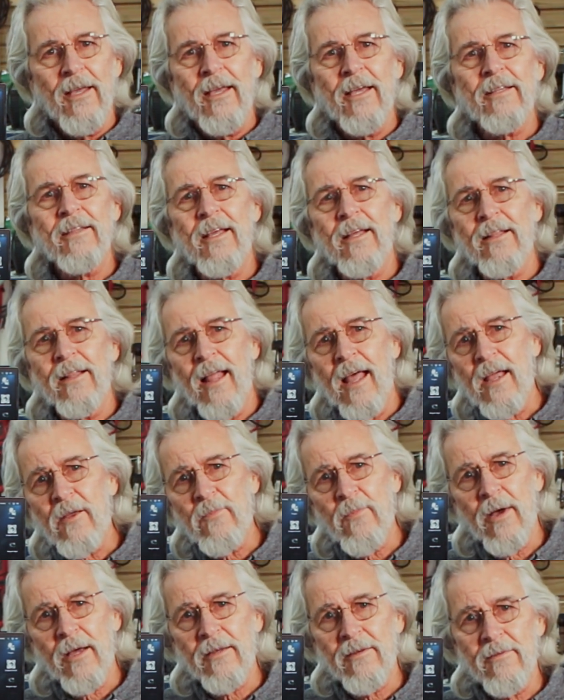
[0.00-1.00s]
hit that
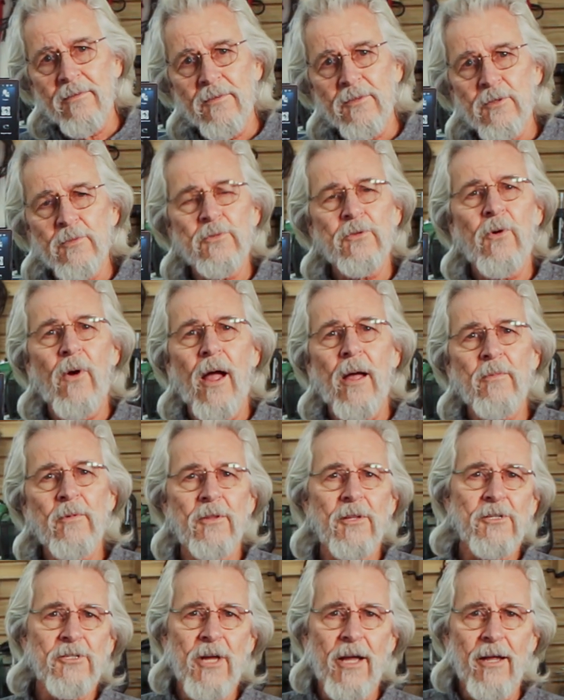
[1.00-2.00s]
like button, subscribe
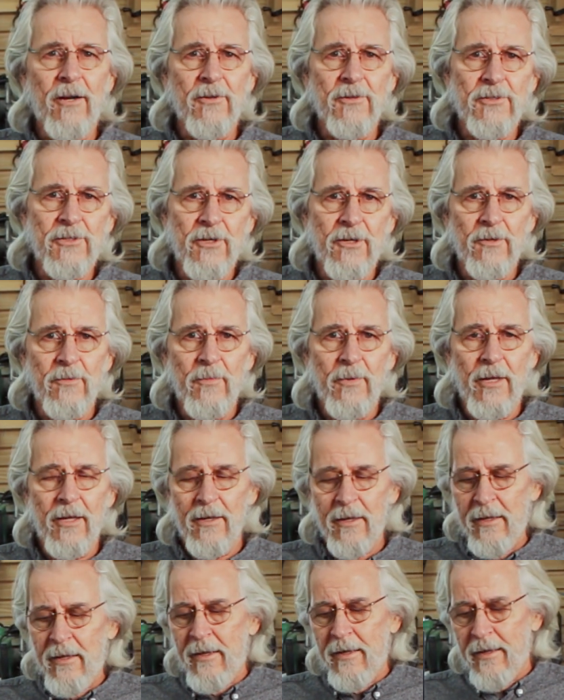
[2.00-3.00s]
to the channel so you can be
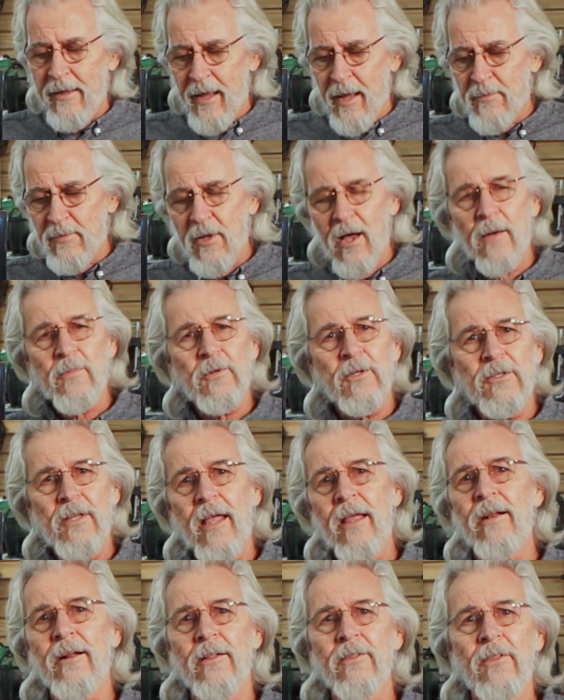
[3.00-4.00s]
kept up to
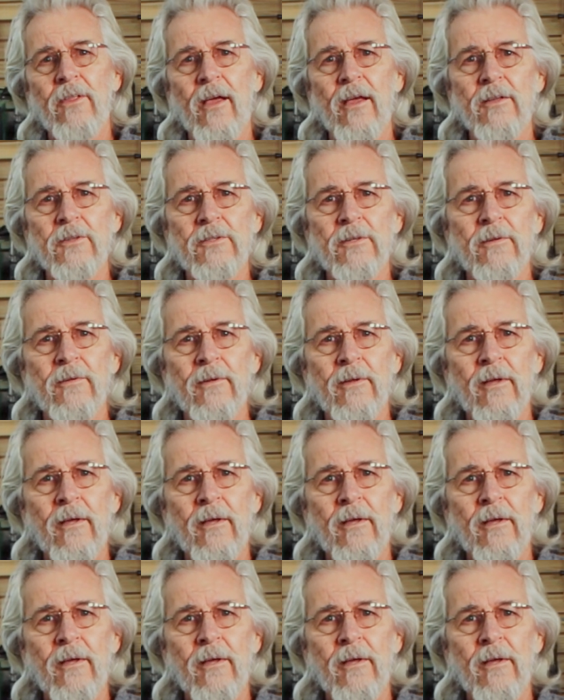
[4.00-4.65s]
date on things.